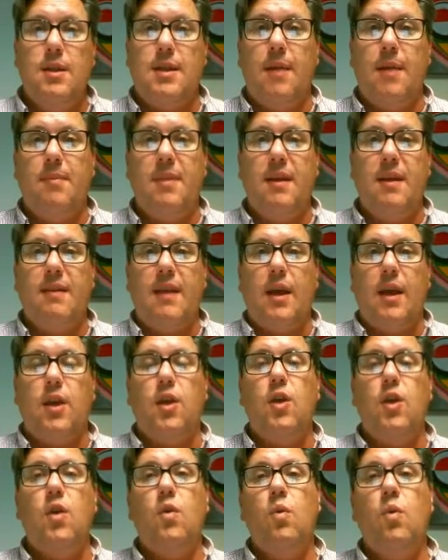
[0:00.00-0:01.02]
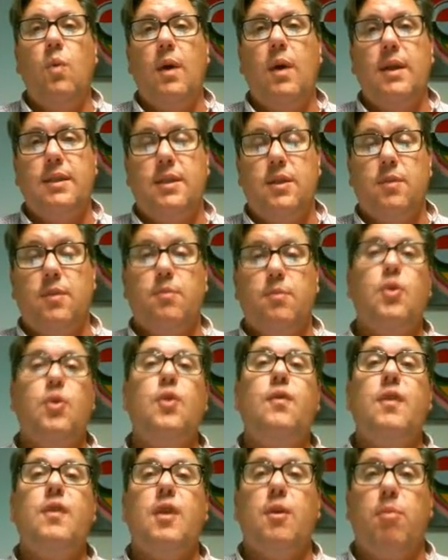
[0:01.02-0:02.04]
something that you want to
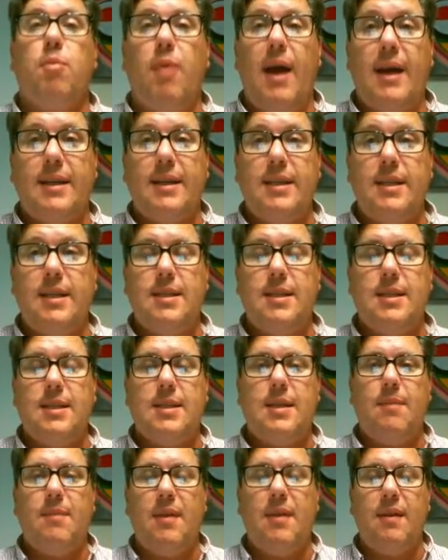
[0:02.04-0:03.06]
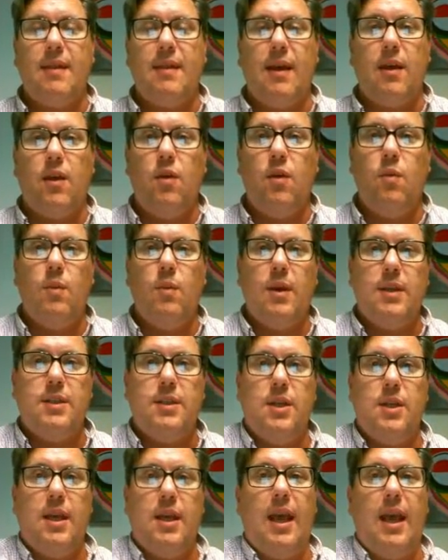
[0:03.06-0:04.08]
improve in your practice, something that you want
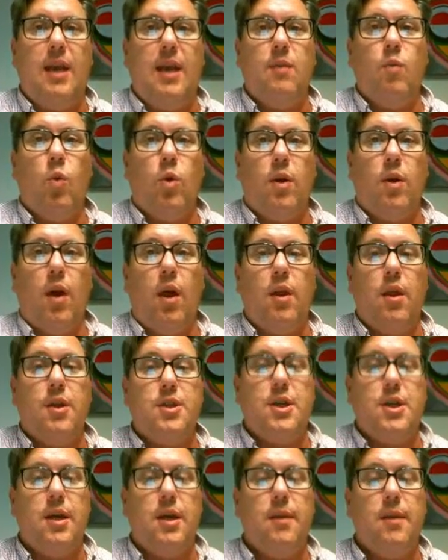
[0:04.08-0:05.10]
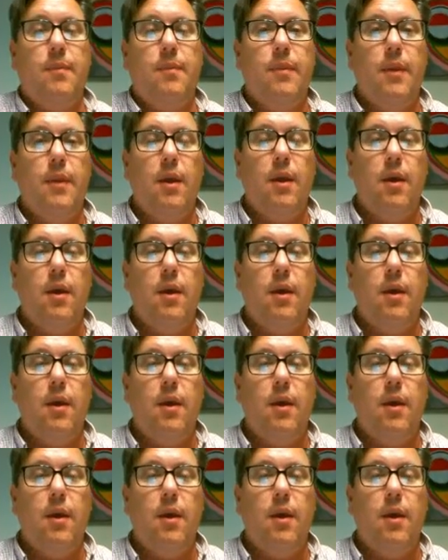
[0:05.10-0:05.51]
to gain more knowledge on,